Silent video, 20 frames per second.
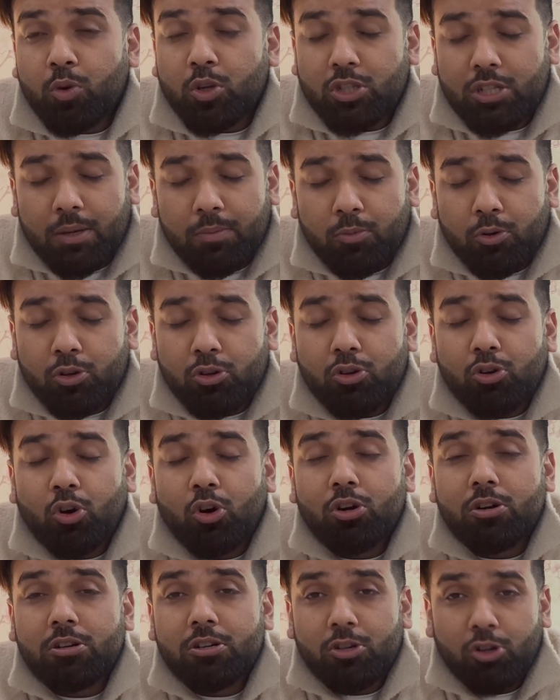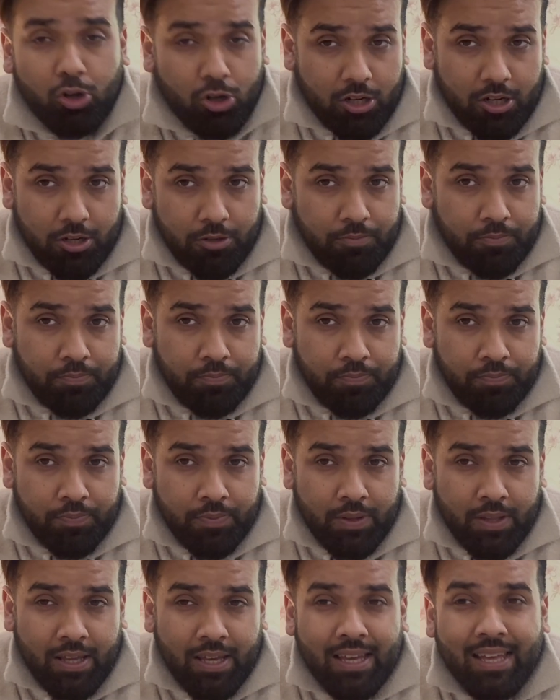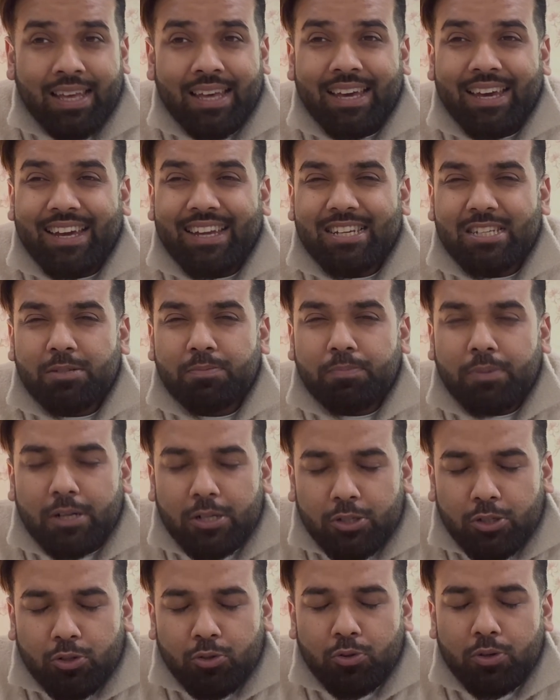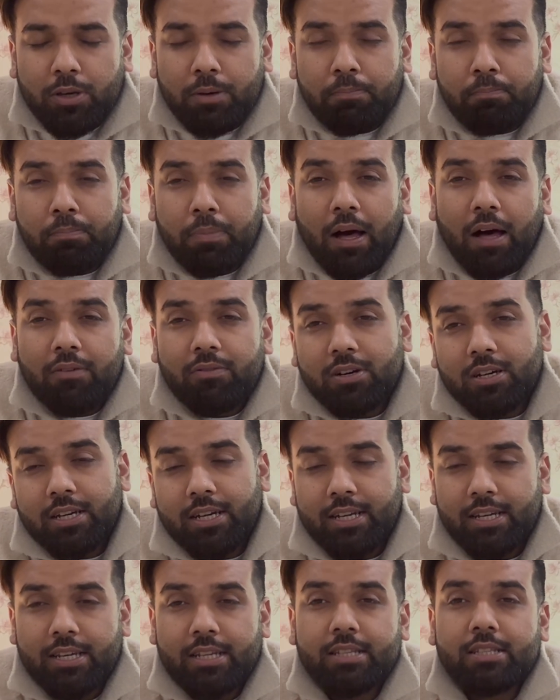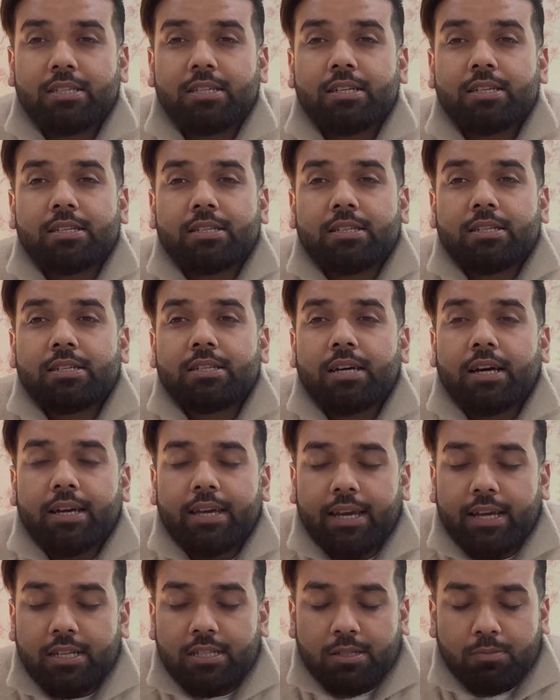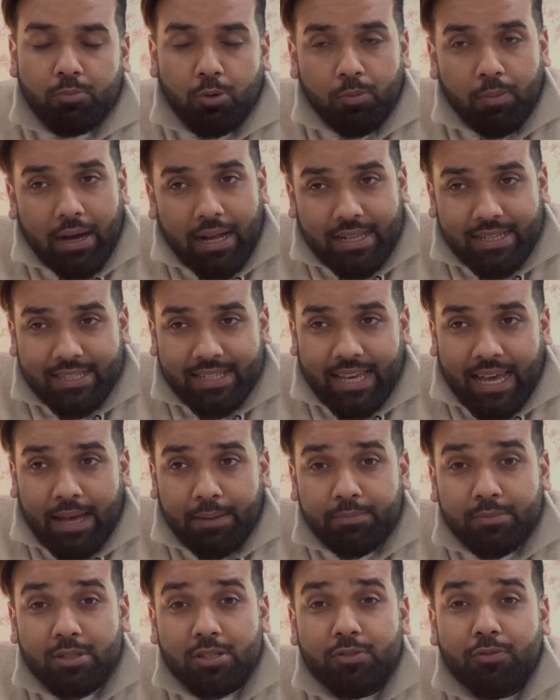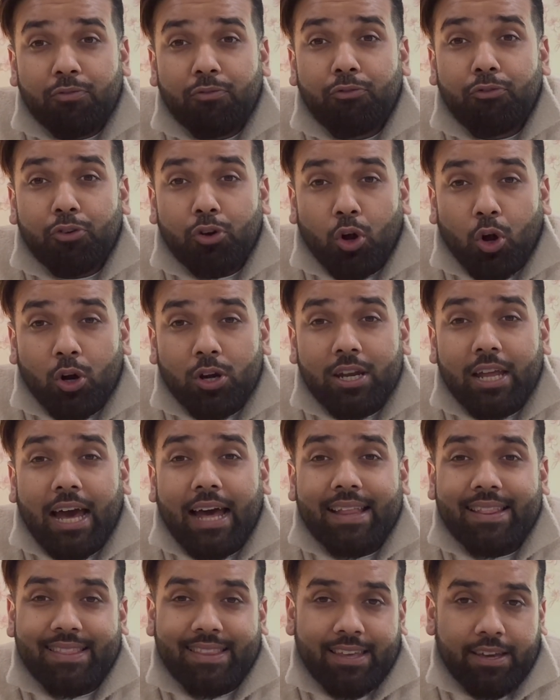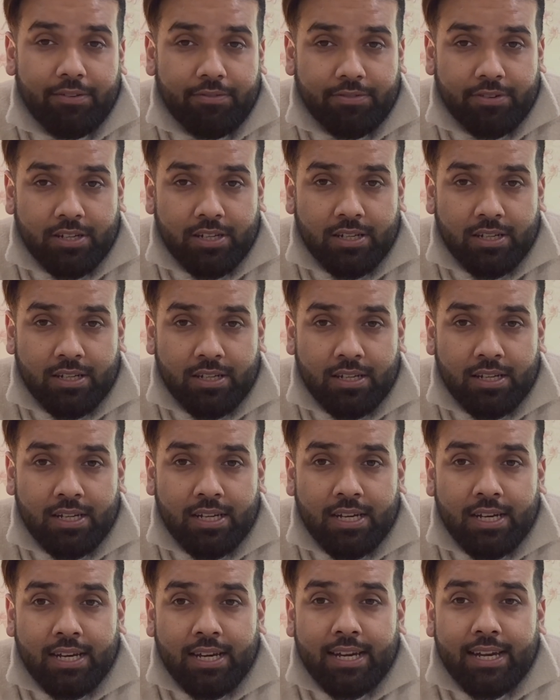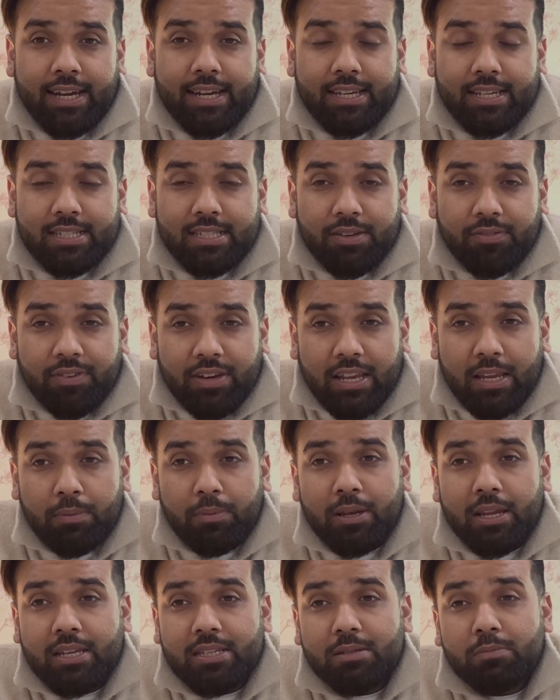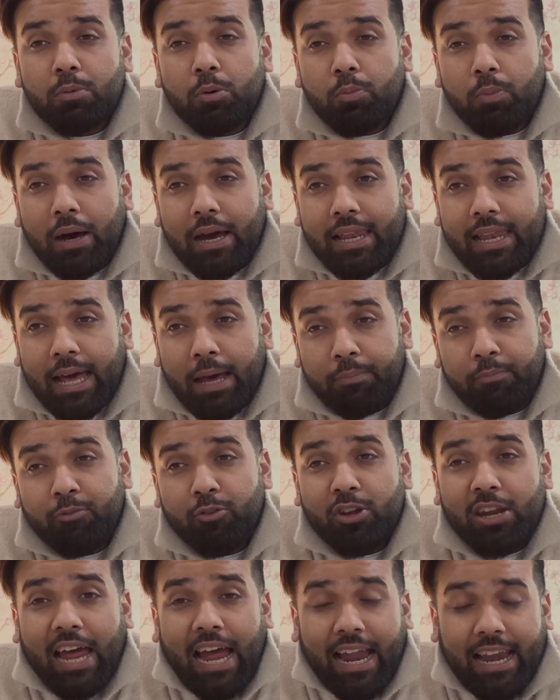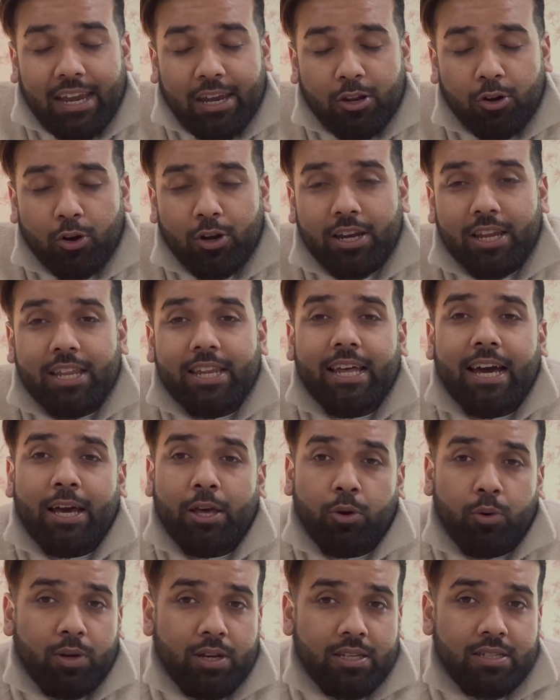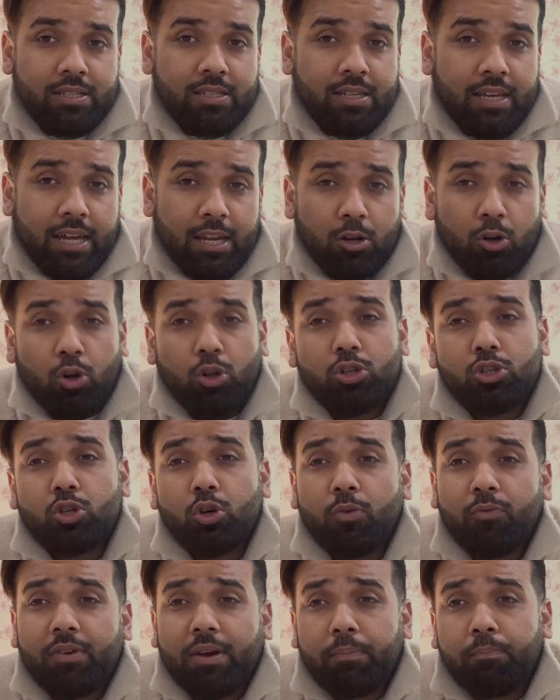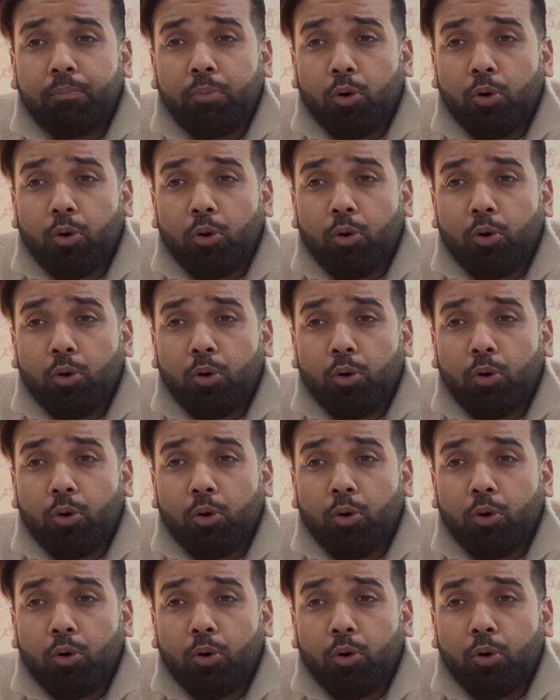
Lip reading: which I'm going to call DOT. It is built to empower Indian citizens against mobile scams, fraud, and theft. It is available as a mobile app for Android and iOS, and also a web